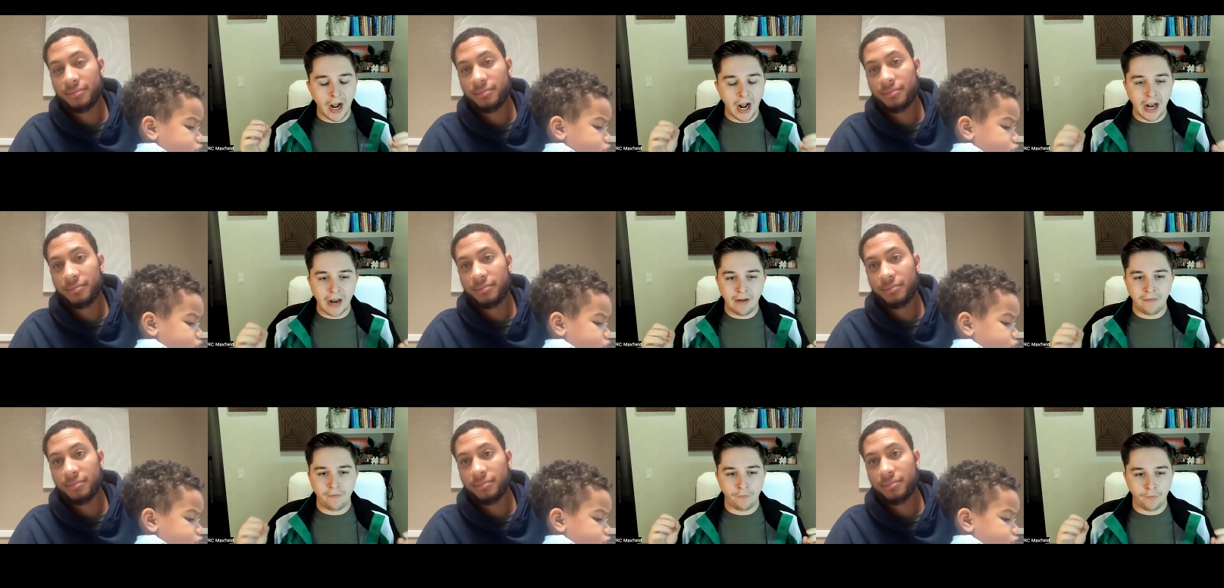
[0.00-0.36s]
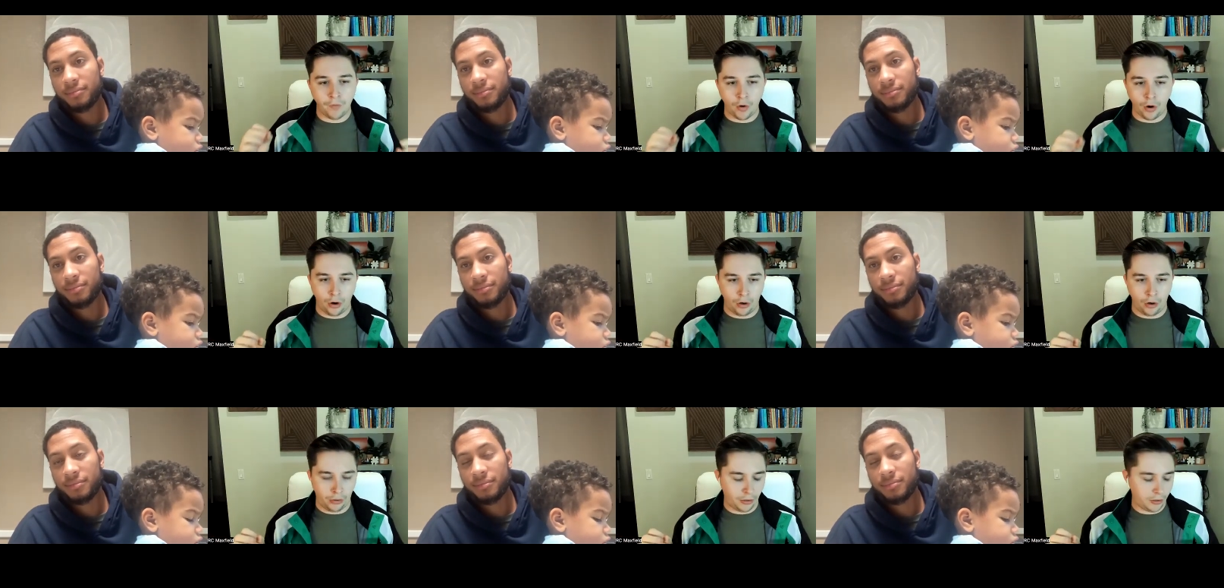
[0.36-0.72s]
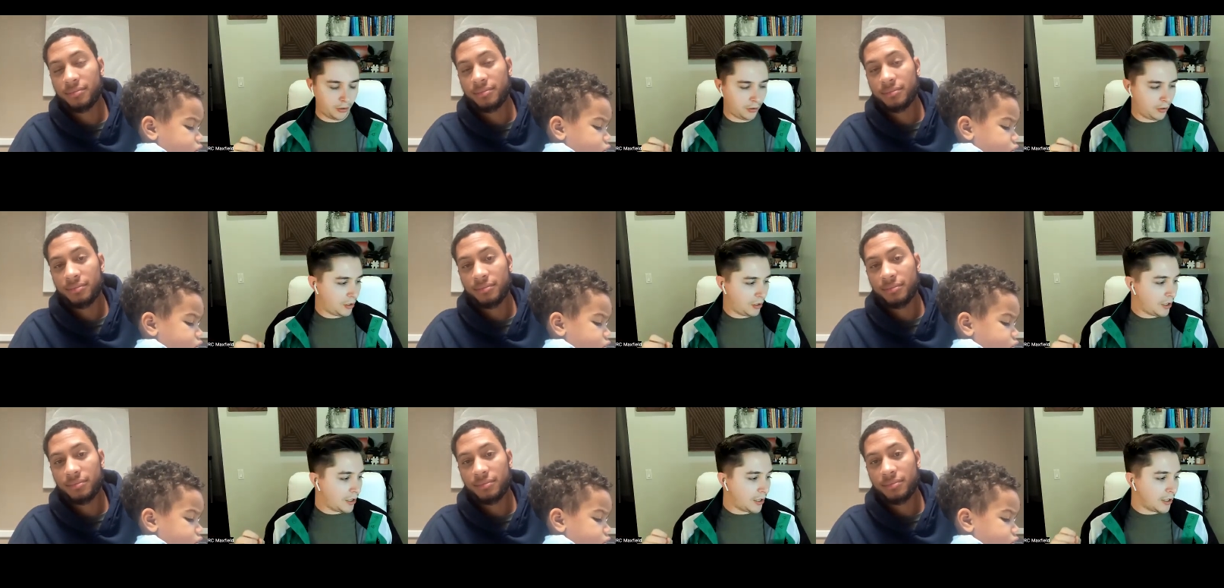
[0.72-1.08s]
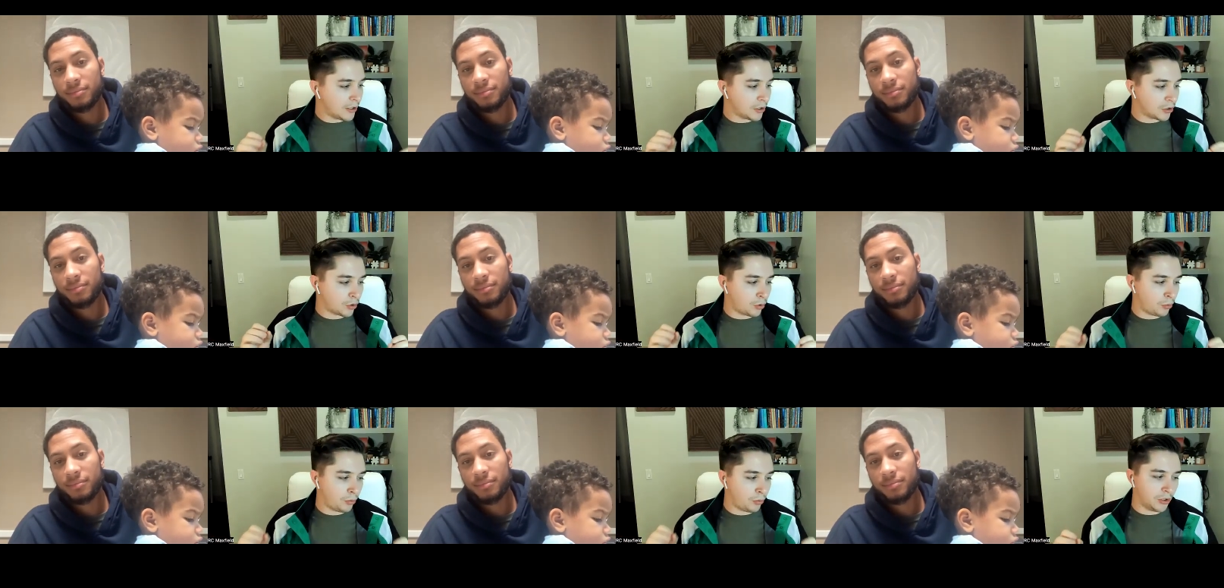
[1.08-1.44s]
Speaker 1: by far
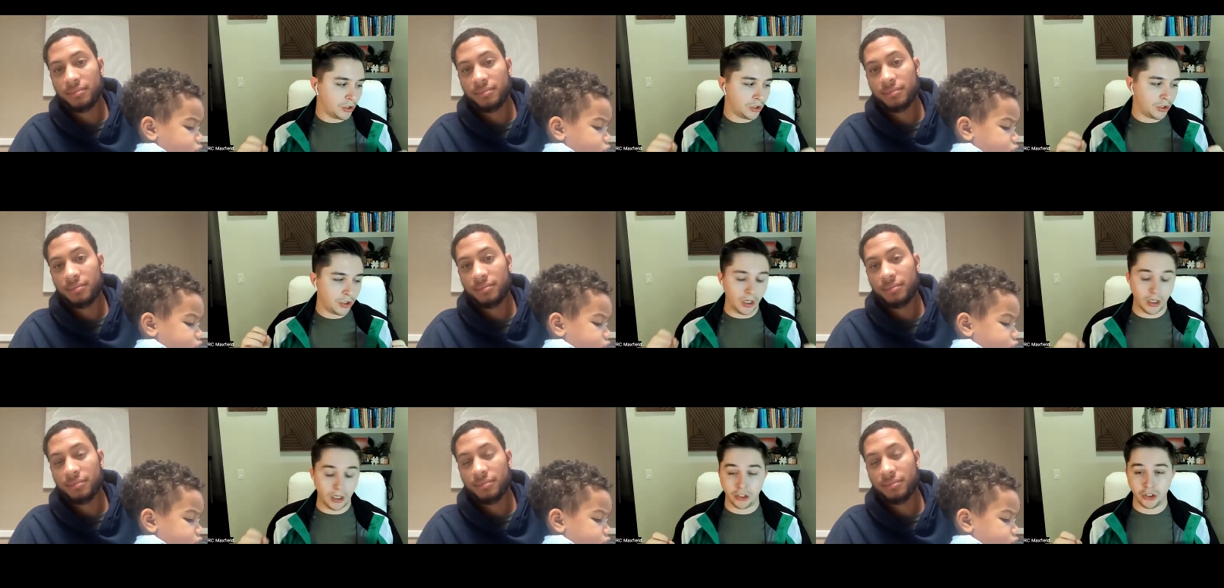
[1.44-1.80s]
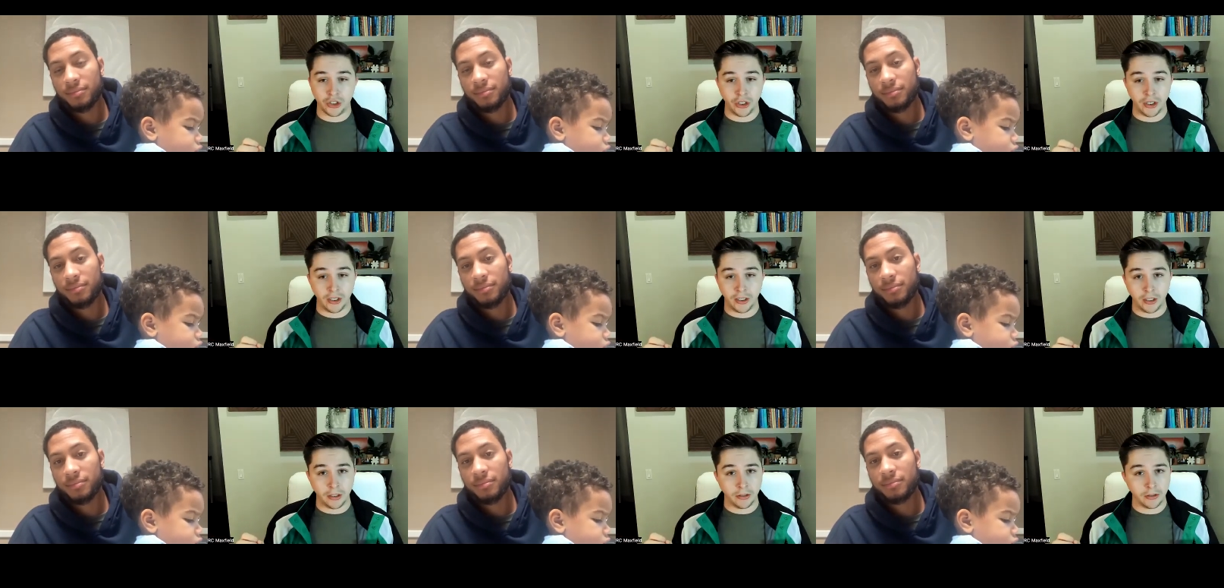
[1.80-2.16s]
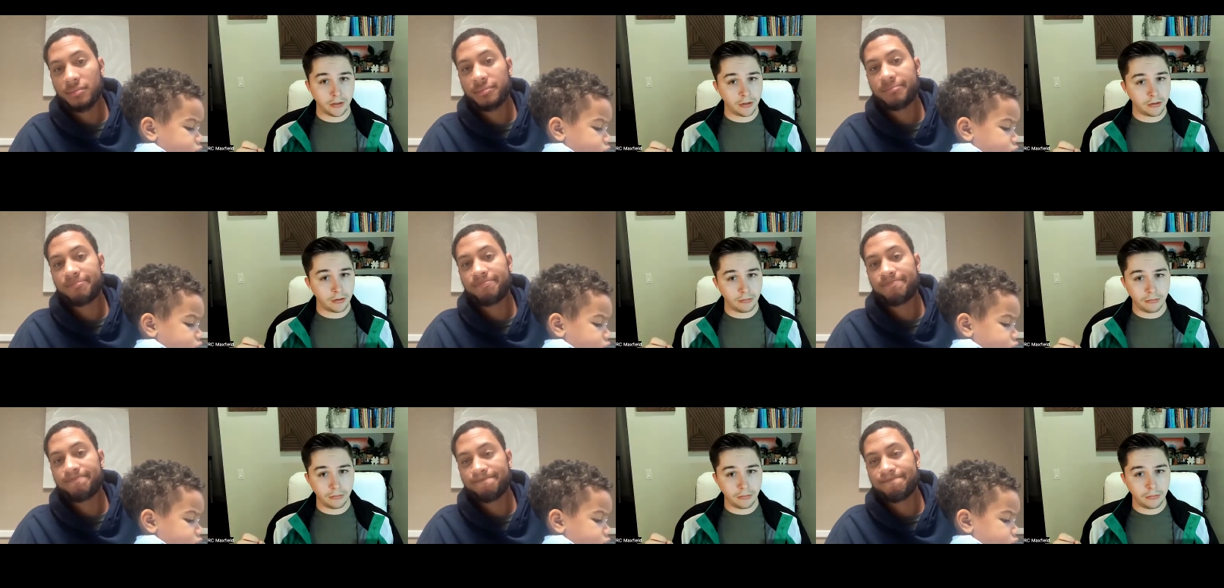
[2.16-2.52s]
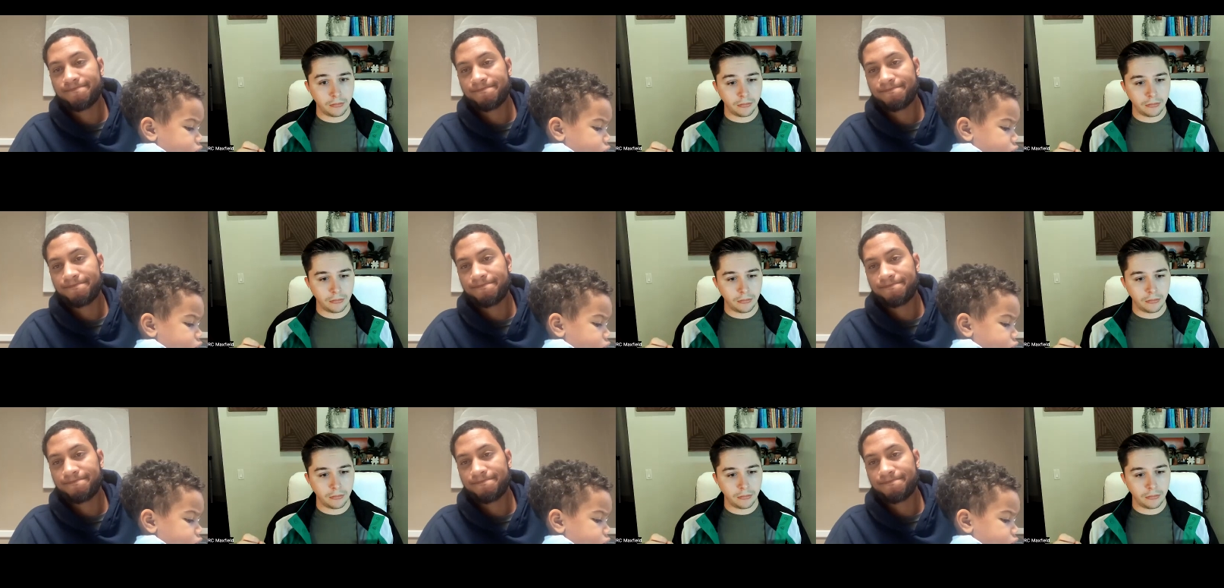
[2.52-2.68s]
is Quinshon Judkins.